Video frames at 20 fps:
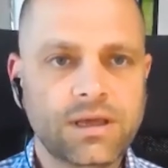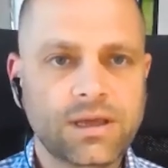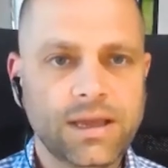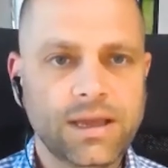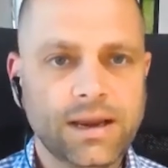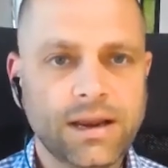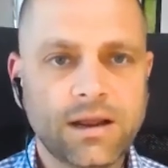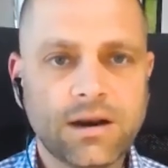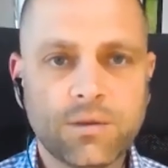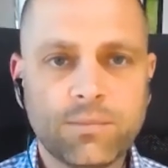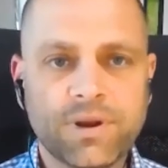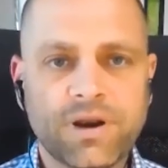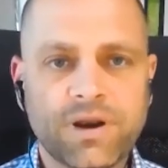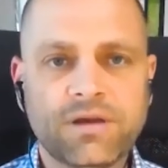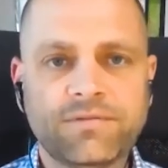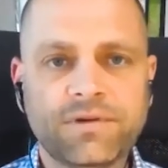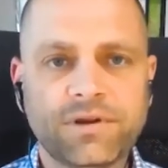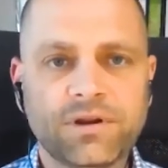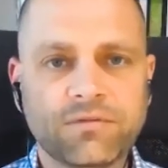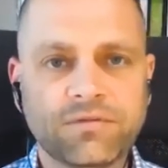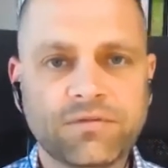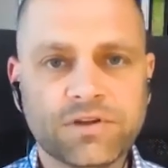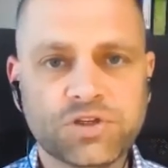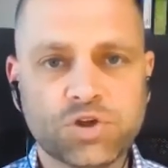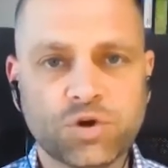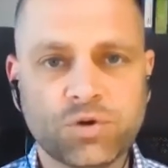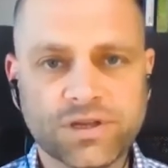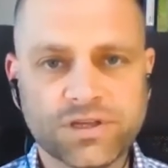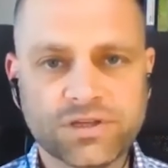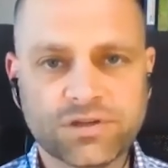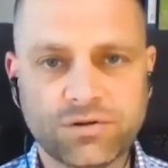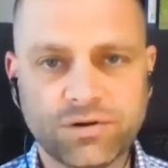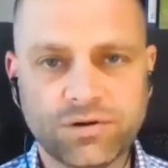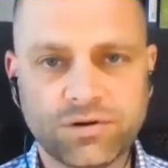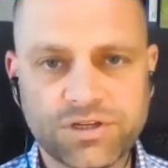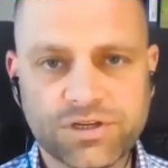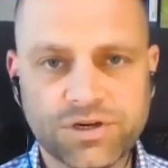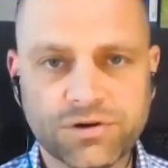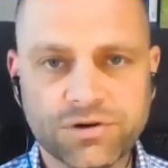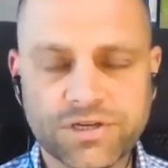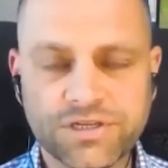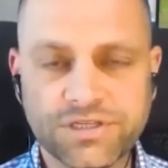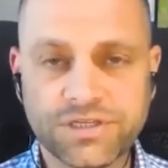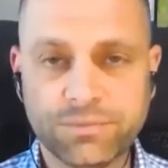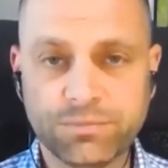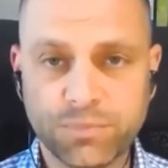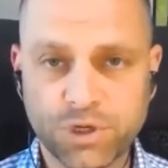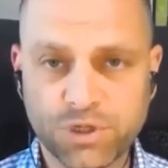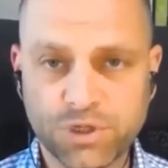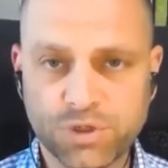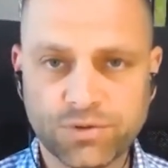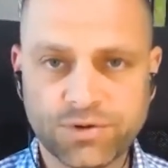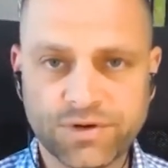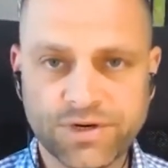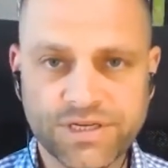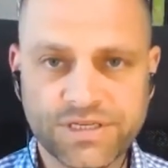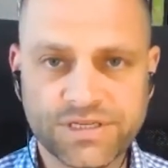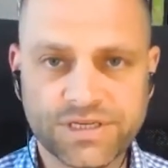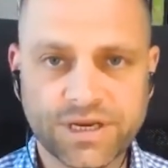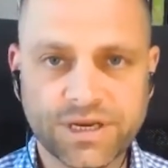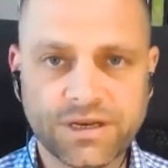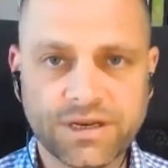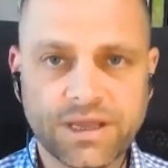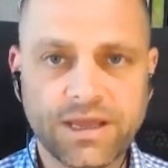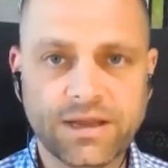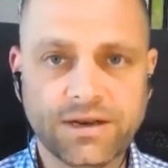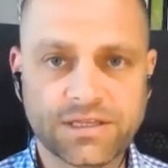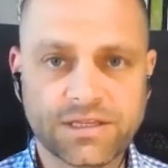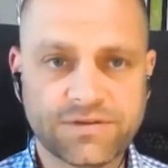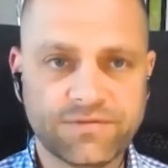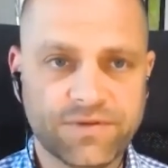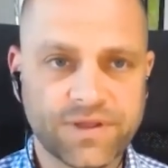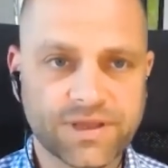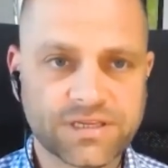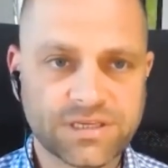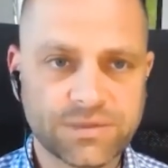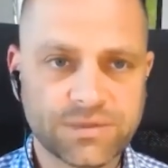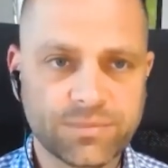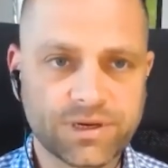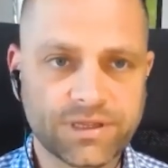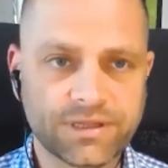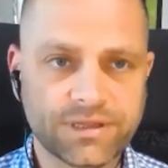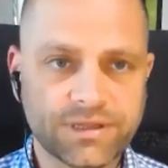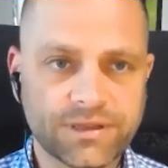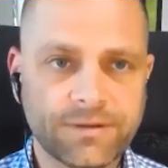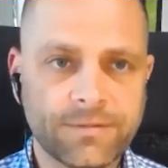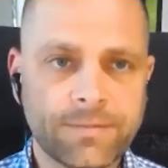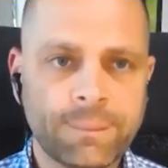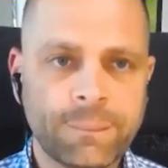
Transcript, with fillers: Another benefit of the Solex conditioner is the modular design and its flexibility.